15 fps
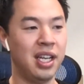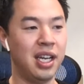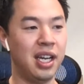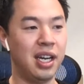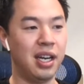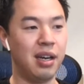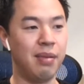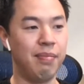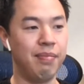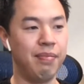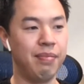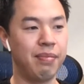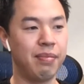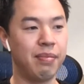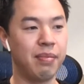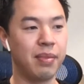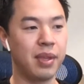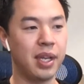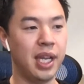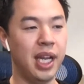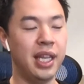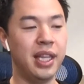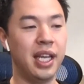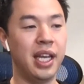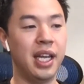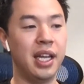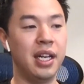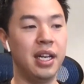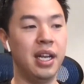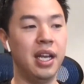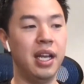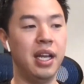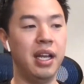Um, and then